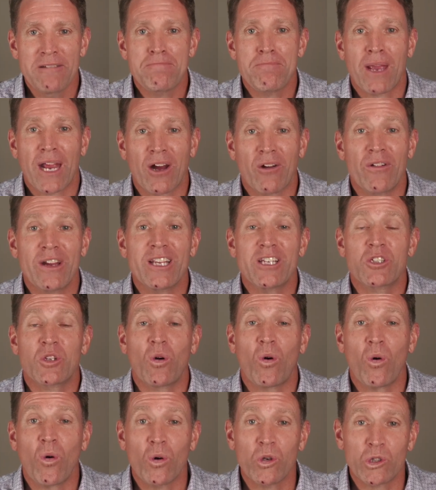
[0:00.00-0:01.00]
Perry is
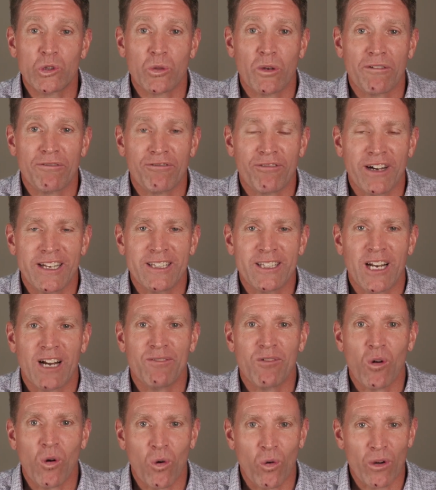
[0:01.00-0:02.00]
also a friend that
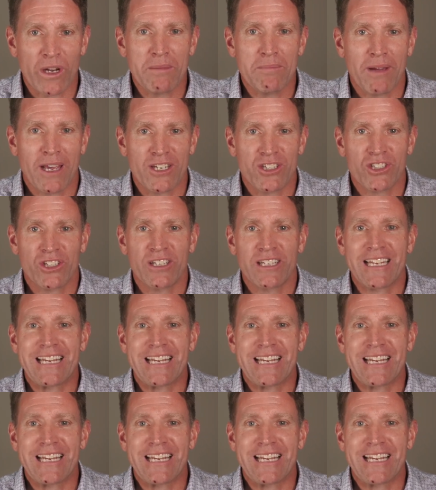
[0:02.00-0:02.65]
I've already mentioned.